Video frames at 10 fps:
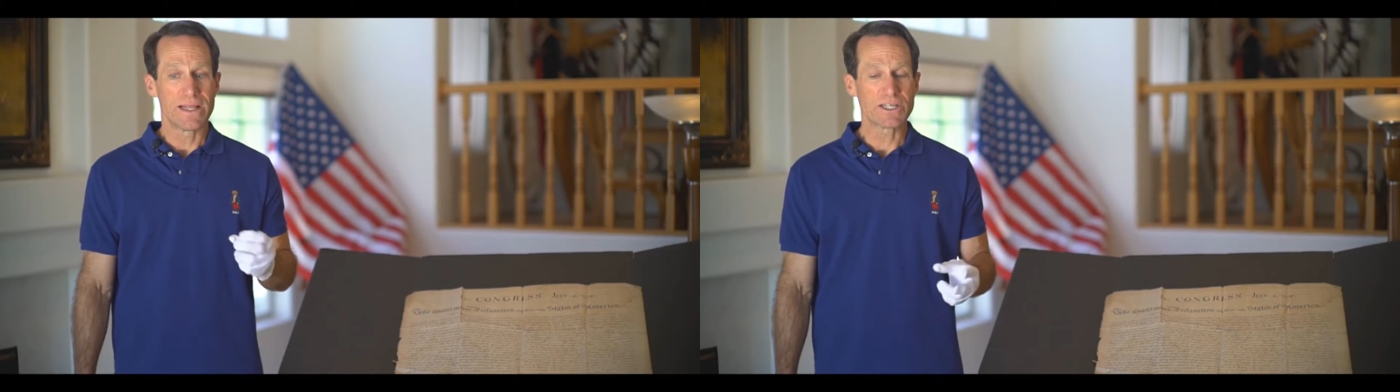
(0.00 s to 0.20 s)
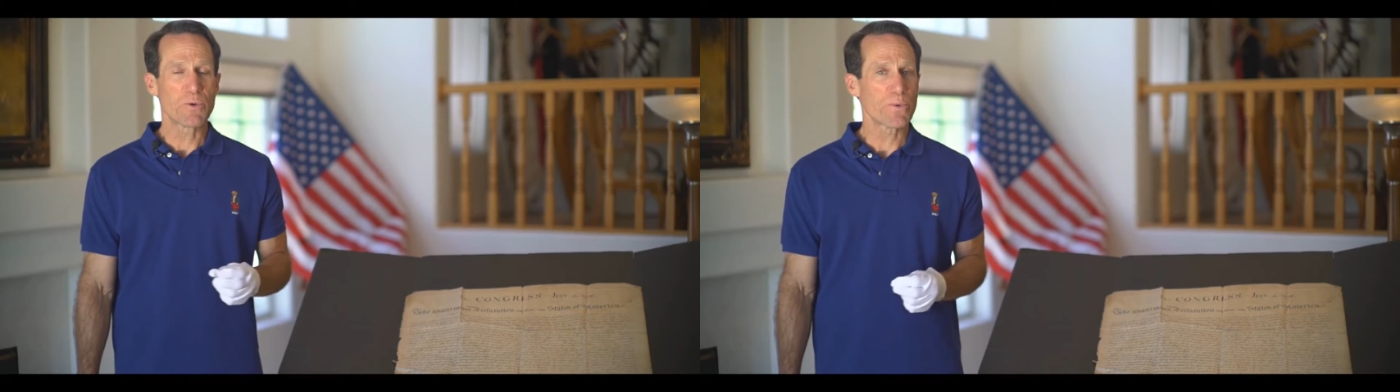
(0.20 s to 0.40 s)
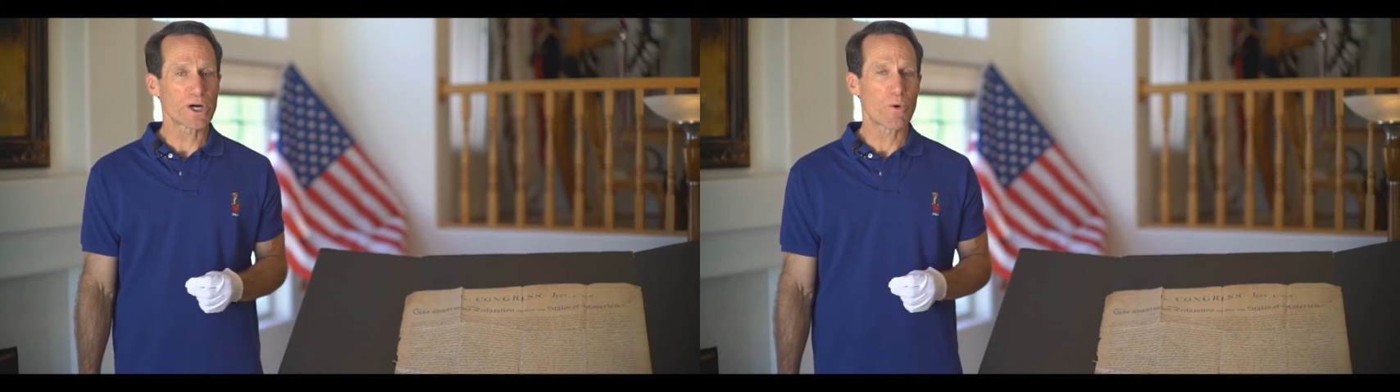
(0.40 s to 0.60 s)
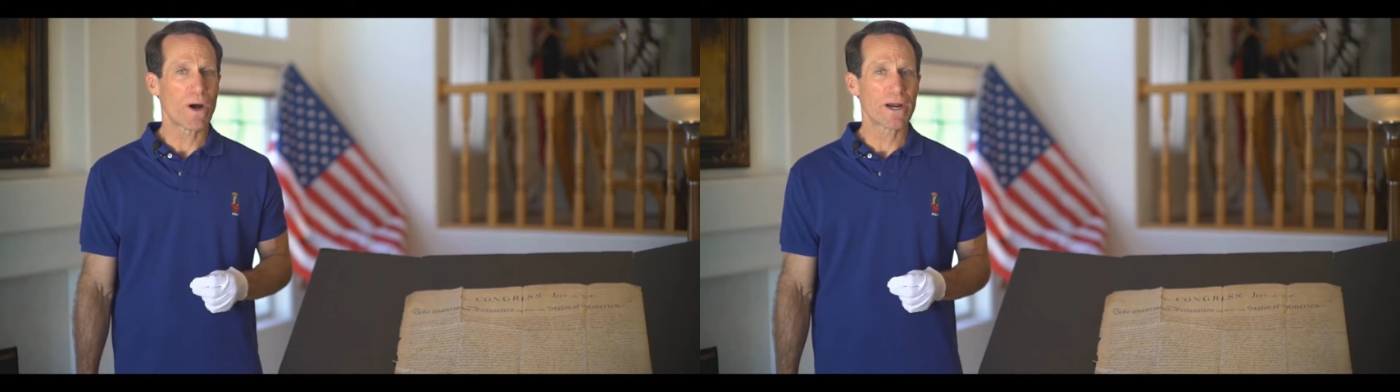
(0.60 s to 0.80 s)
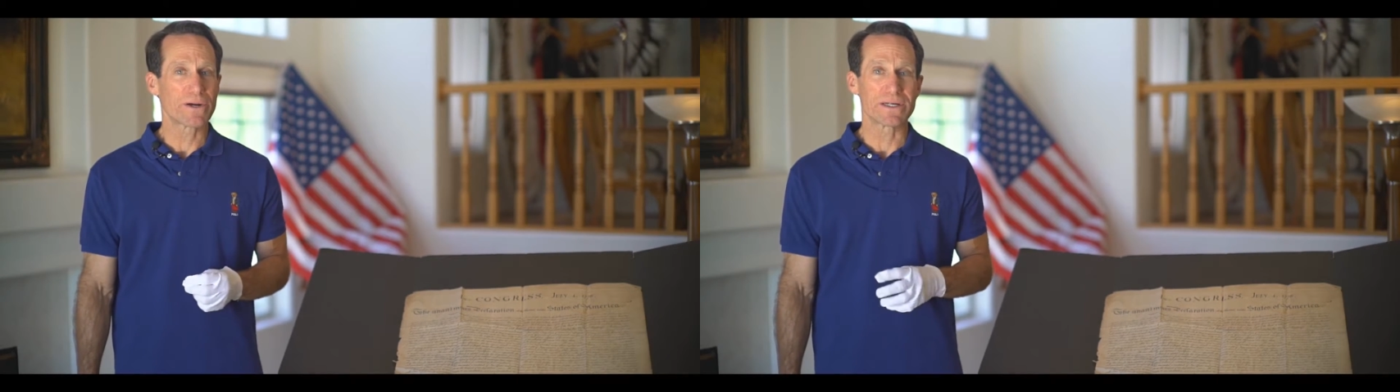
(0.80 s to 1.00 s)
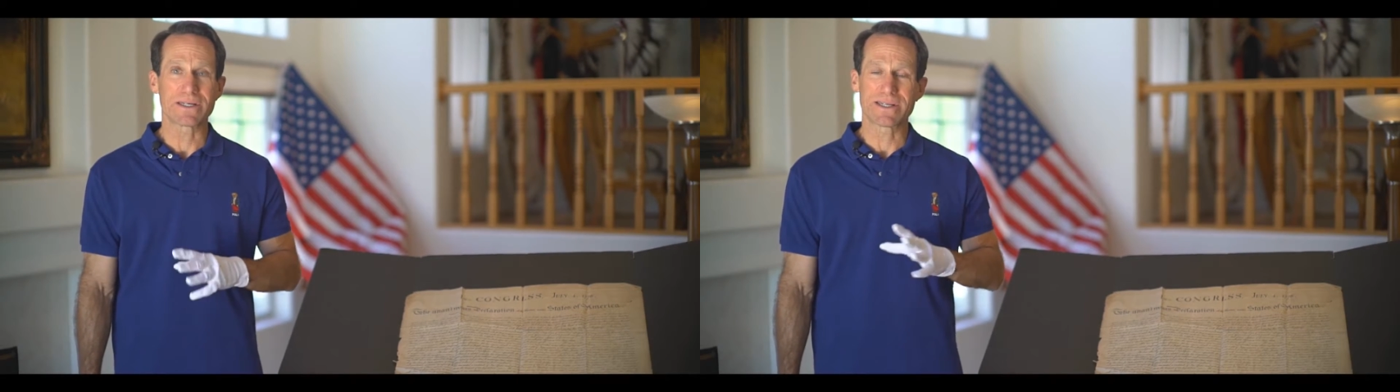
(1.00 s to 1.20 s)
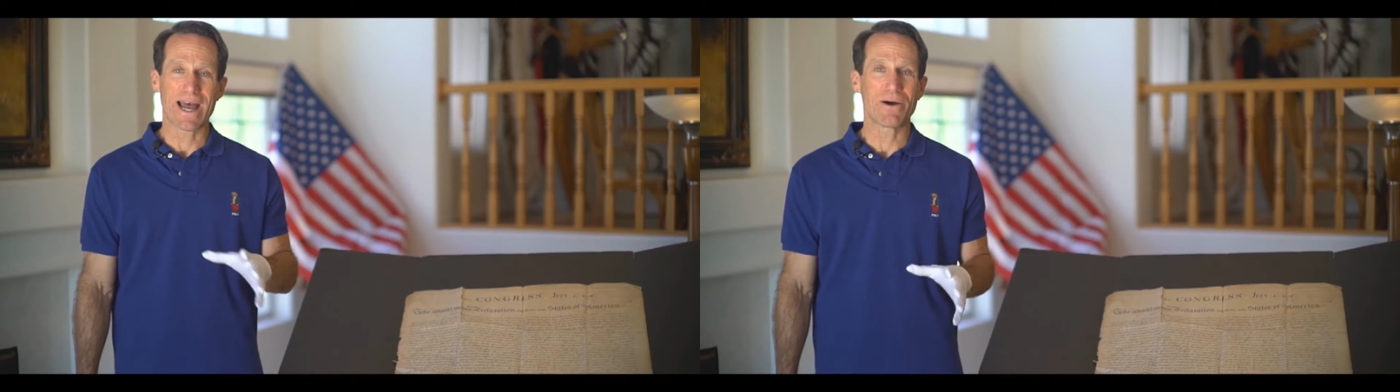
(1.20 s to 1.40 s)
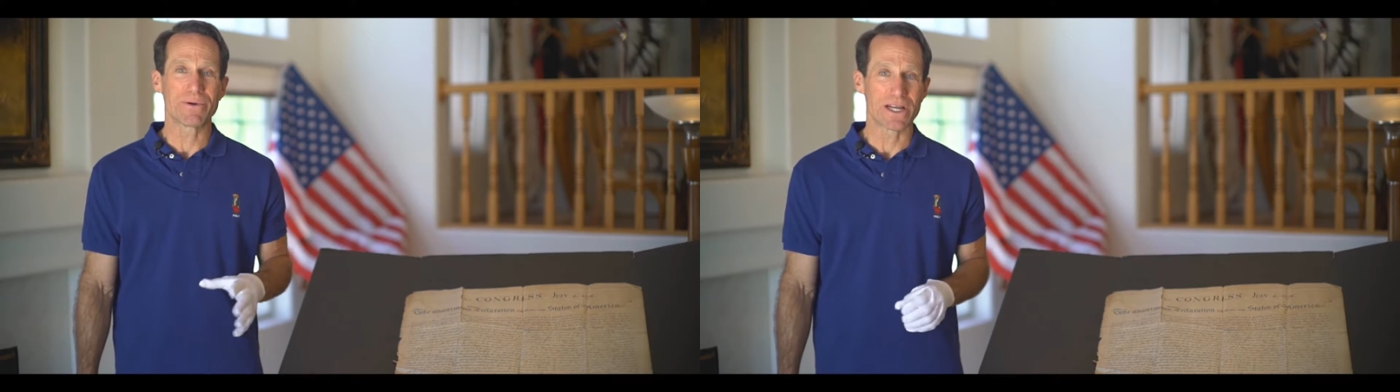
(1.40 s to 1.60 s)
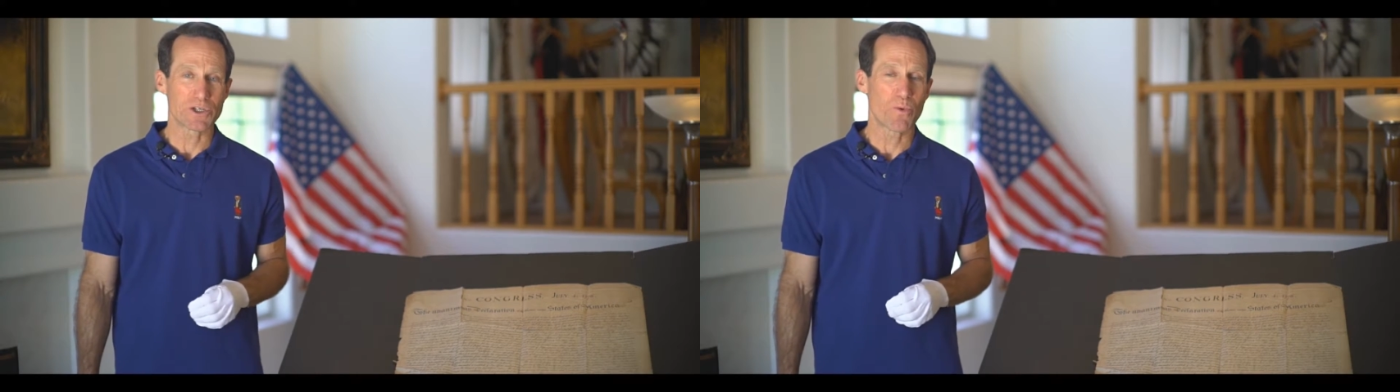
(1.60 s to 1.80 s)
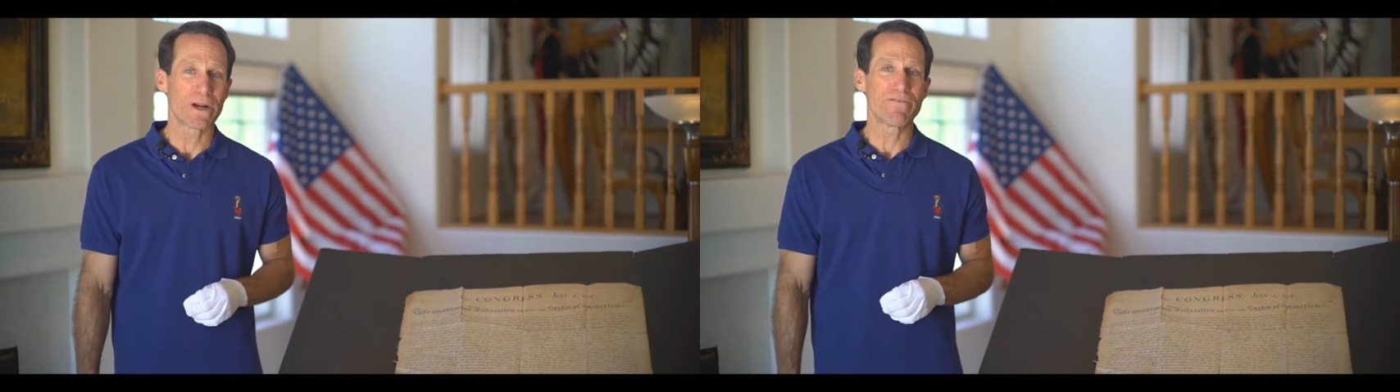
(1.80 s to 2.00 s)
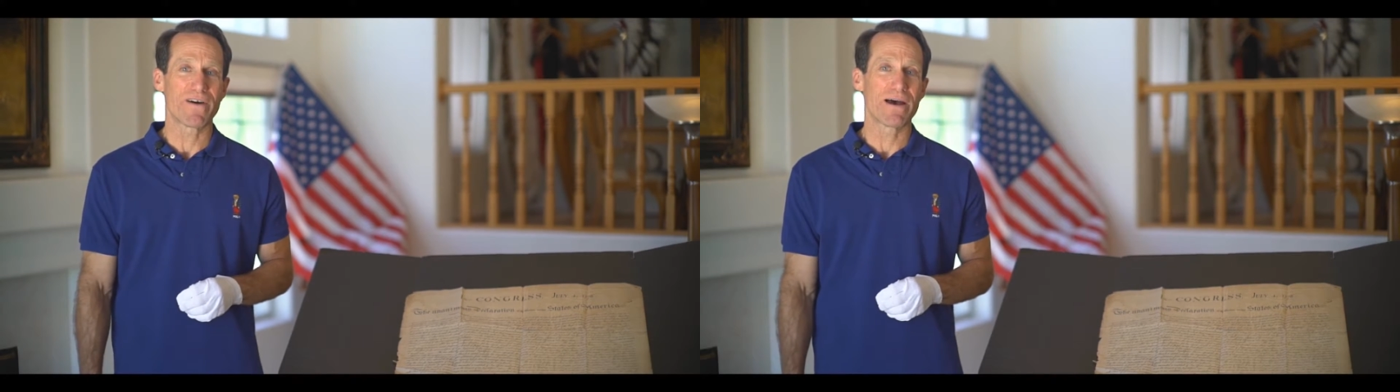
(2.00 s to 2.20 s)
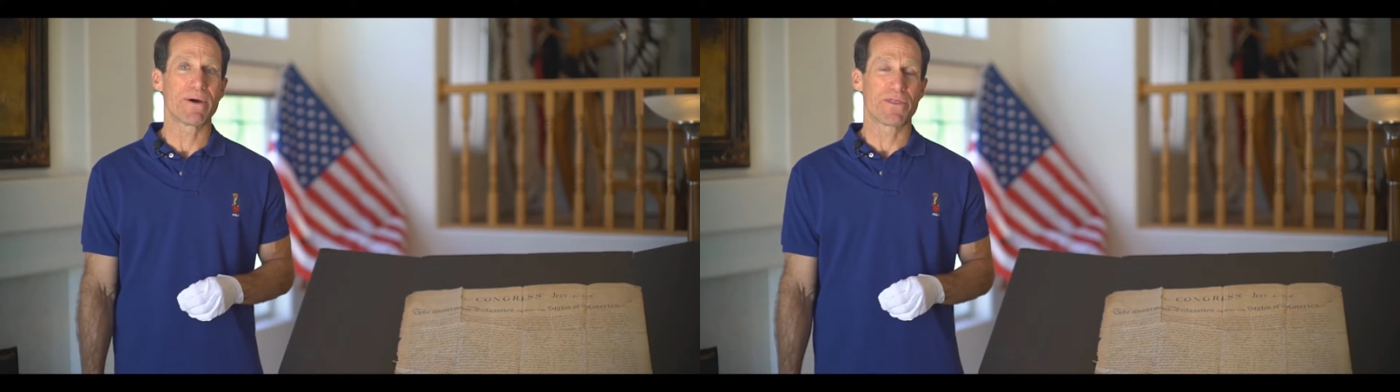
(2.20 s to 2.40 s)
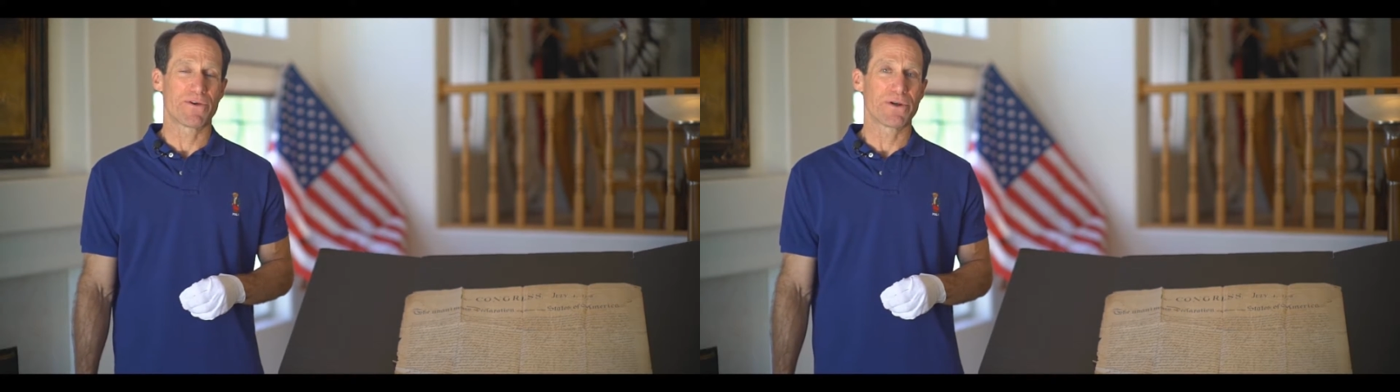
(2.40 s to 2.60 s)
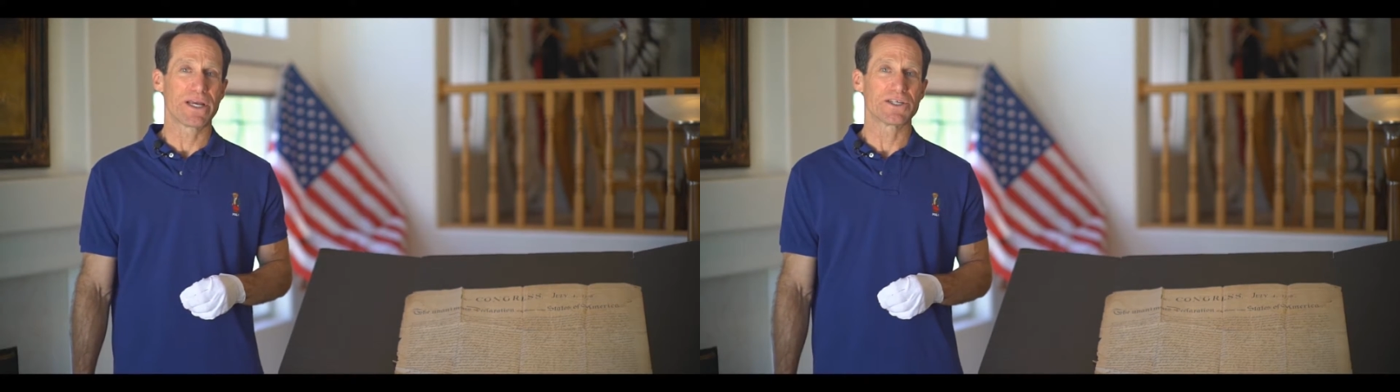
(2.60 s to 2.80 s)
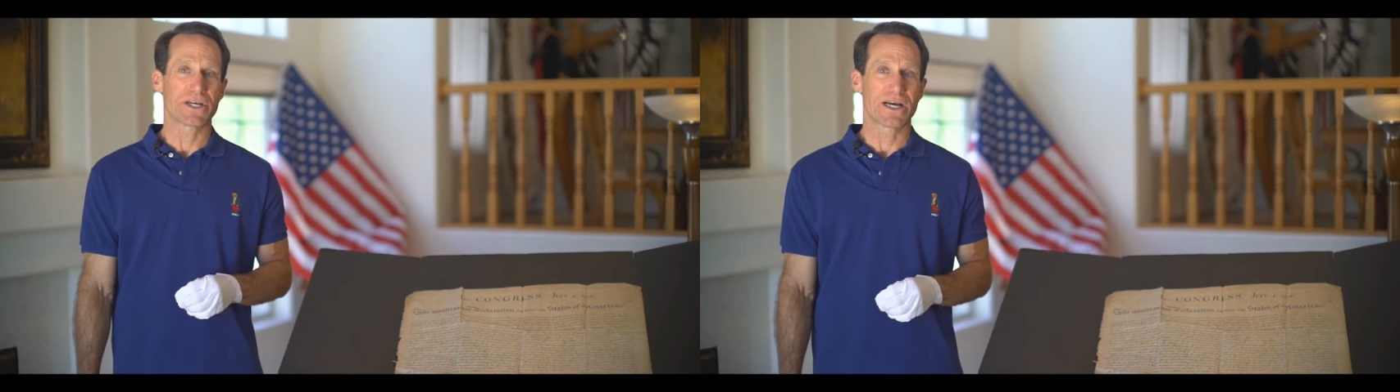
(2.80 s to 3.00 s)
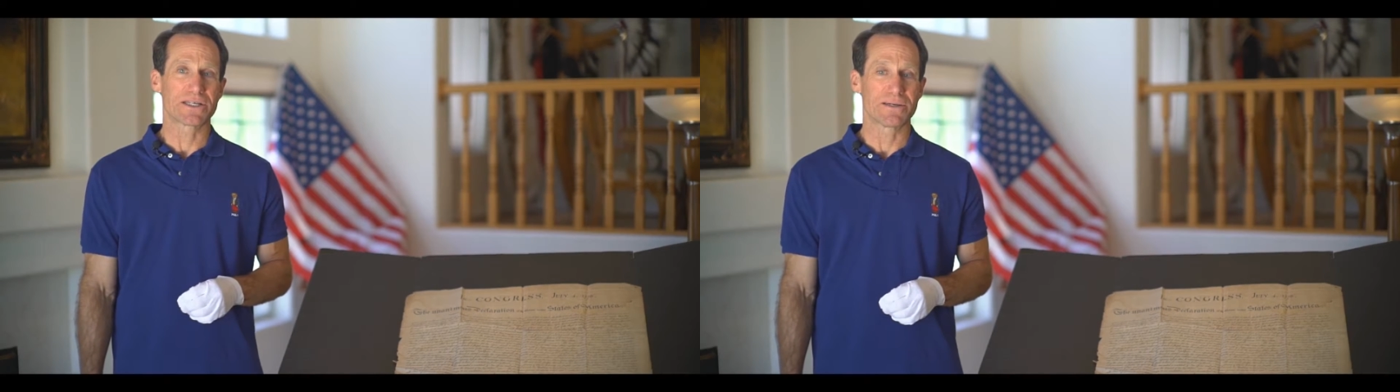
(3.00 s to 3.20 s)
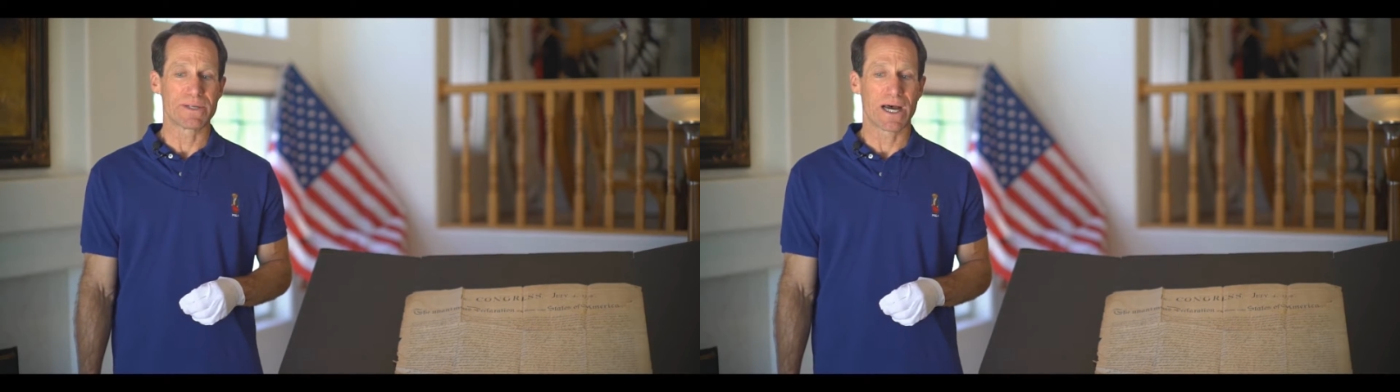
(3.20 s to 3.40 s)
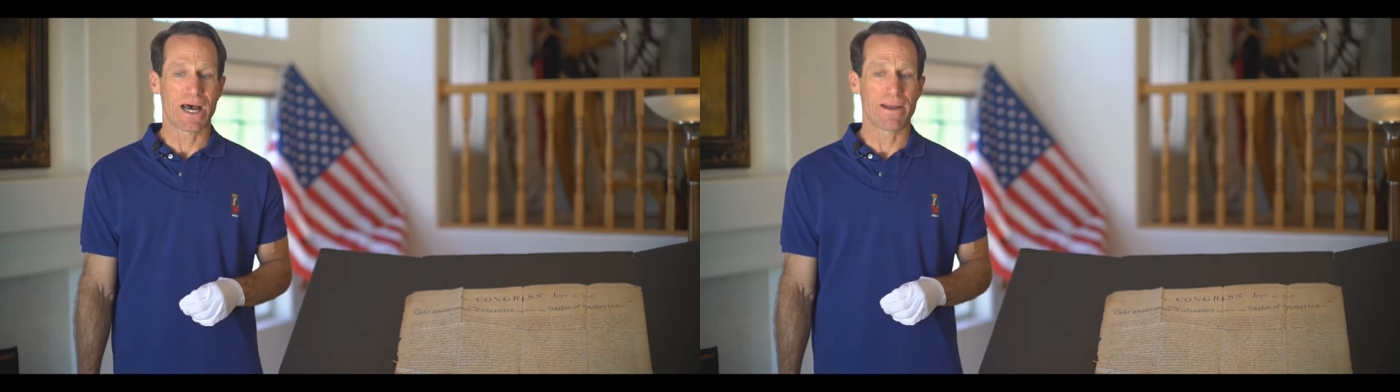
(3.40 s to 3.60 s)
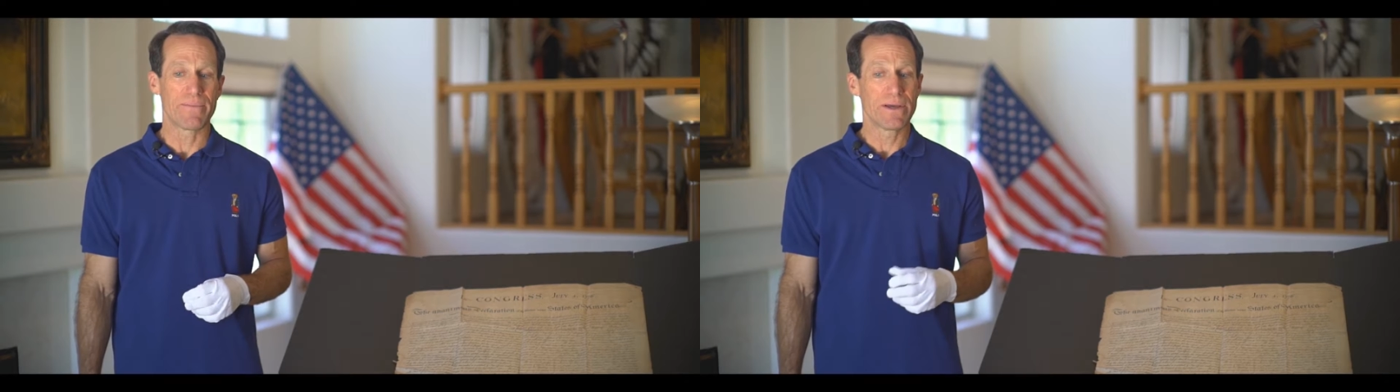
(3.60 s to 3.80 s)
This will require an astounding 25 by 30 inch custom die.